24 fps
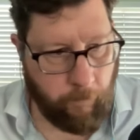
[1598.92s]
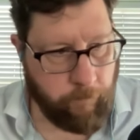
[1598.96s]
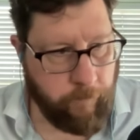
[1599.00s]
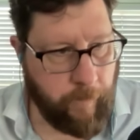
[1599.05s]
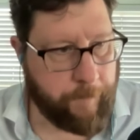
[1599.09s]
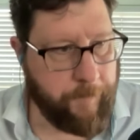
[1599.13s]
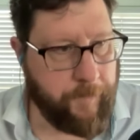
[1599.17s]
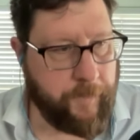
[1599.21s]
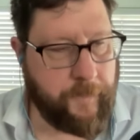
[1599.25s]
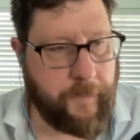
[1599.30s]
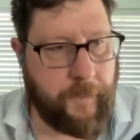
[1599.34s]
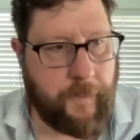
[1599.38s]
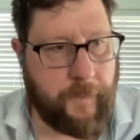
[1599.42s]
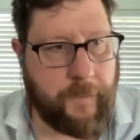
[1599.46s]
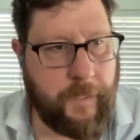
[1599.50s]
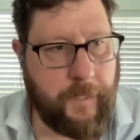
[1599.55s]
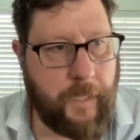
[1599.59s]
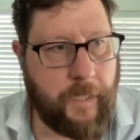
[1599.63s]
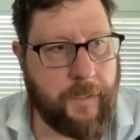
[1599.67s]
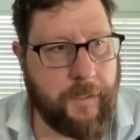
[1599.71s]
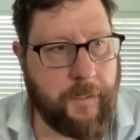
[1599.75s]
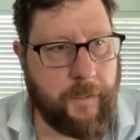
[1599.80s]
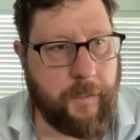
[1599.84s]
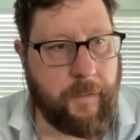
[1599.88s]

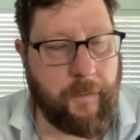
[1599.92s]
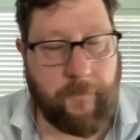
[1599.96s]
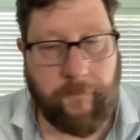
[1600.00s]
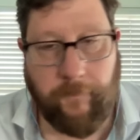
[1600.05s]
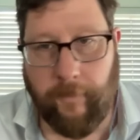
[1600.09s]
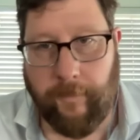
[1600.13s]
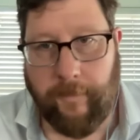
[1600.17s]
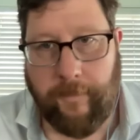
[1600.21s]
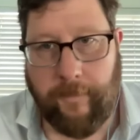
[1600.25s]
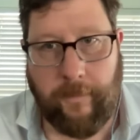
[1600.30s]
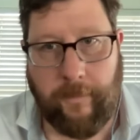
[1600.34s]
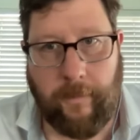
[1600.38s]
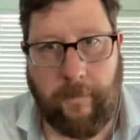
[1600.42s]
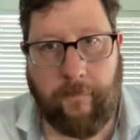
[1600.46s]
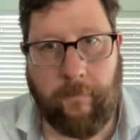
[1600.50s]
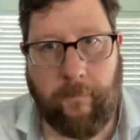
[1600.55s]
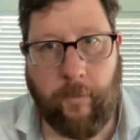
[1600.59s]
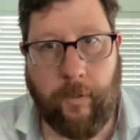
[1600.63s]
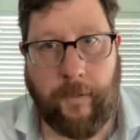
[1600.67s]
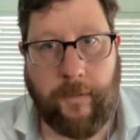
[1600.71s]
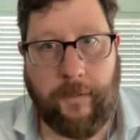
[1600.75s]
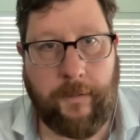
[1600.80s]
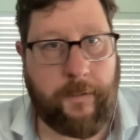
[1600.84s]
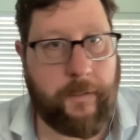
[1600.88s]
representation and diversity of
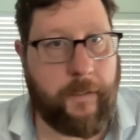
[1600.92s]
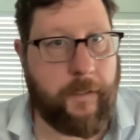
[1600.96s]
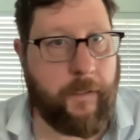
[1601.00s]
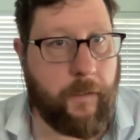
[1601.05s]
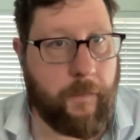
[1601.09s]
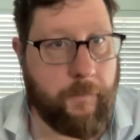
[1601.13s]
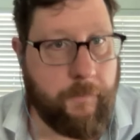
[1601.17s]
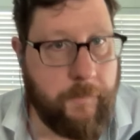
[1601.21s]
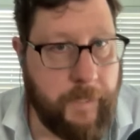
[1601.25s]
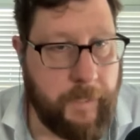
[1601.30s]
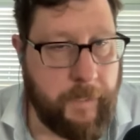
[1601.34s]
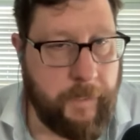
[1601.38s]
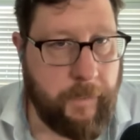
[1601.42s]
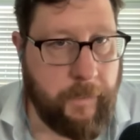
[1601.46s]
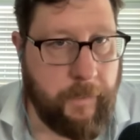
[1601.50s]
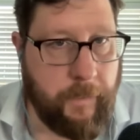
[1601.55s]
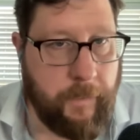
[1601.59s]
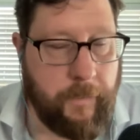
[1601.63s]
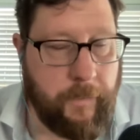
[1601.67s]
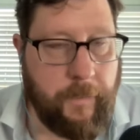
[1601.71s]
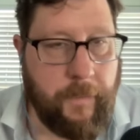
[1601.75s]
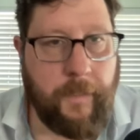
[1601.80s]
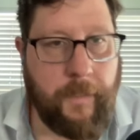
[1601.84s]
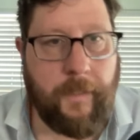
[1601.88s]
voices in our
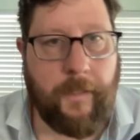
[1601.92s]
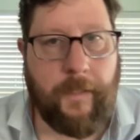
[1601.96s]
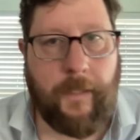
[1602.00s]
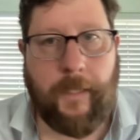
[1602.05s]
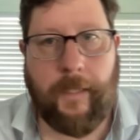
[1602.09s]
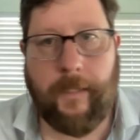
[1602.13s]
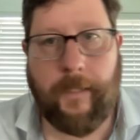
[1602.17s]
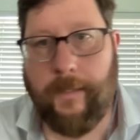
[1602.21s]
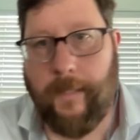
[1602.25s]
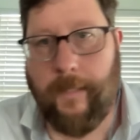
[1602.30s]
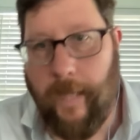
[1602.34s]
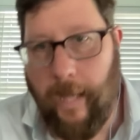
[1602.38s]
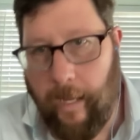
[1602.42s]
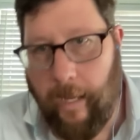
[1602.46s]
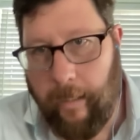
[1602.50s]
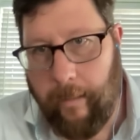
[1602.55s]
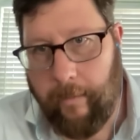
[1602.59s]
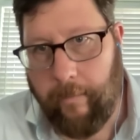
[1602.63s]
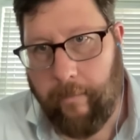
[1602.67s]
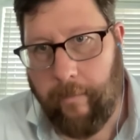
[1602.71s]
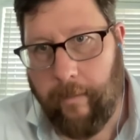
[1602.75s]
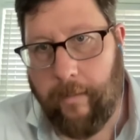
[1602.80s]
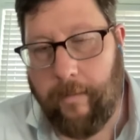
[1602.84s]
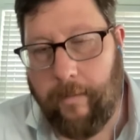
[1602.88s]
media, in
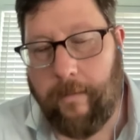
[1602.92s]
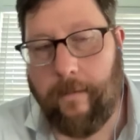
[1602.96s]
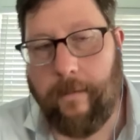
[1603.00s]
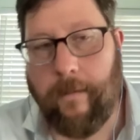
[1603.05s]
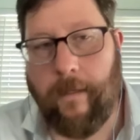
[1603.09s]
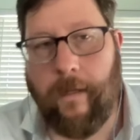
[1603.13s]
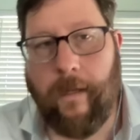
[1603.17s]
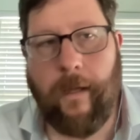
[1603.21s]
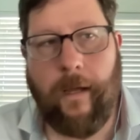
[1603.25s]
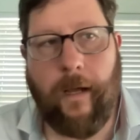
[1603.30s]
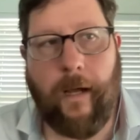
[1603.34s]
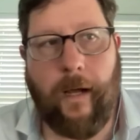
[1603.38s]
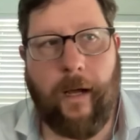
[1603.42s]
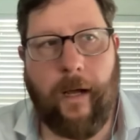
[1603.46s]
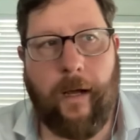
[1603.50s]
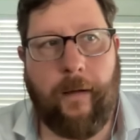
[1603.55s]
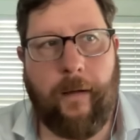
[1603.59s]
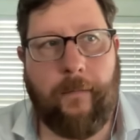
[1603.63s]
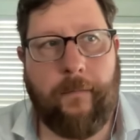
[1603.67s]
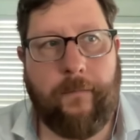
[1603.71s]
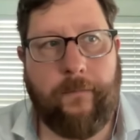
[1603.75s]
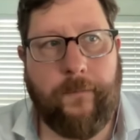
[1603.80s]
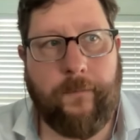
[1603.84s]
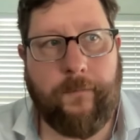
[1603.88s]
Congress,
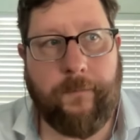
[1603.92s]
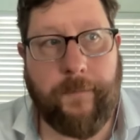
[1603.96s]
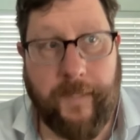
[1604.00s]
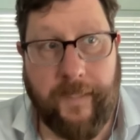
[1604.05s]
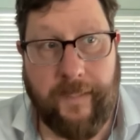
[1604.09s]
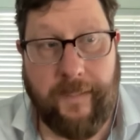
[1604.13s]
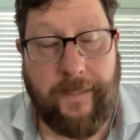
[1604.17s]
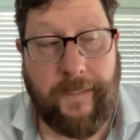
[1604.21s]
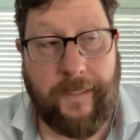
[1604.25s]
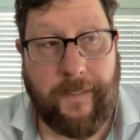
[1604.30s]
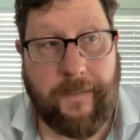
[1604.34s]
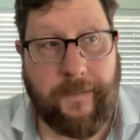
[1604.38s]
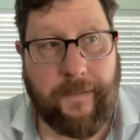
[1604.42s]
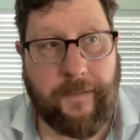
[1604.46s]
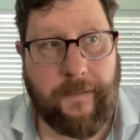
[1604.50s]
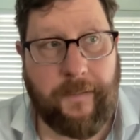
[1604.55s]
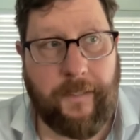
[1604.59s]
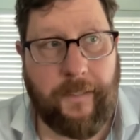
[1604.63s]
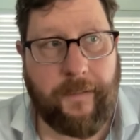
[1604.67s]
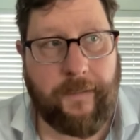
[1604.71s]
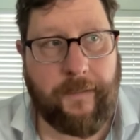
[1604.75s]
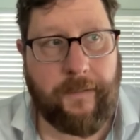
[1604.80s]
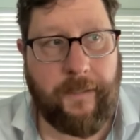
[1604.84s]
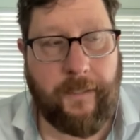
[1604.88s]
but
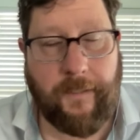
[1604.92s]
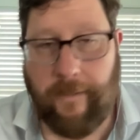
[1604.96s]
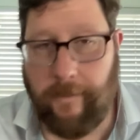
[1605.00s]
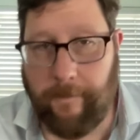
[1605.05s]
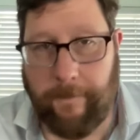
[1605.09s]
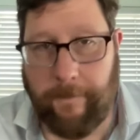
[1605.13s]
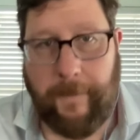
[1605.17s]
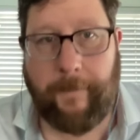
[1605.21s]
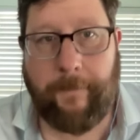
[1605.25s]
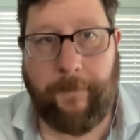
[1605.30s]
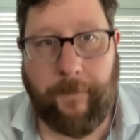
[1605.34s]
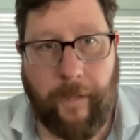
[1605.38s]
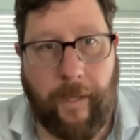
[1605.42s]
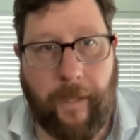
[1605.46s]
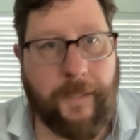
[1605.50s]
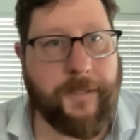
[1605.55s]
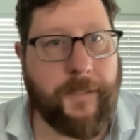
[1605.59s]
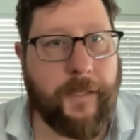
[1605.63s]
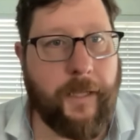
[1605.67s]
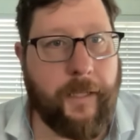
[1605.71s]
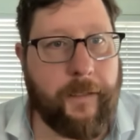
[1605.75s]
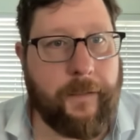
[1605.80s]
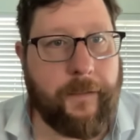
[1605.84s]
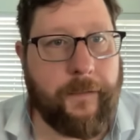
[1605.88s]
it's a big
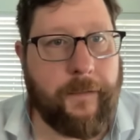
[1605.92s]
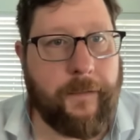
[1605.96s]
project,